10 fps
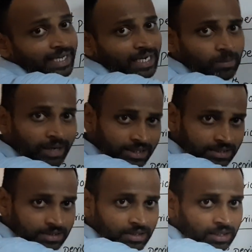
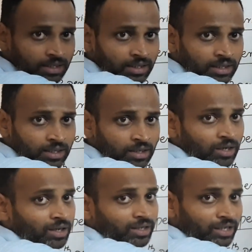elements
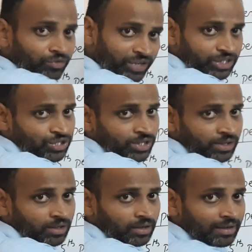in which
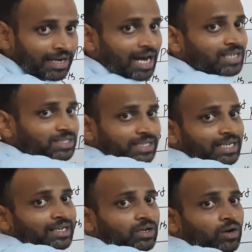last
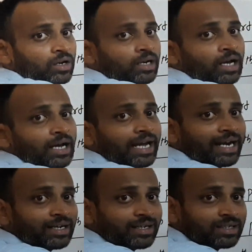electron
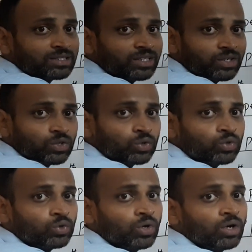enters
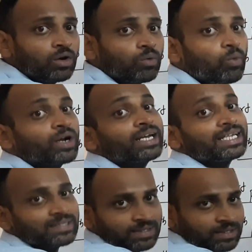into
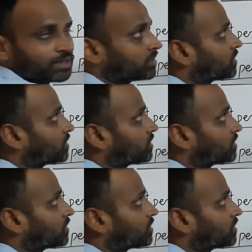1s.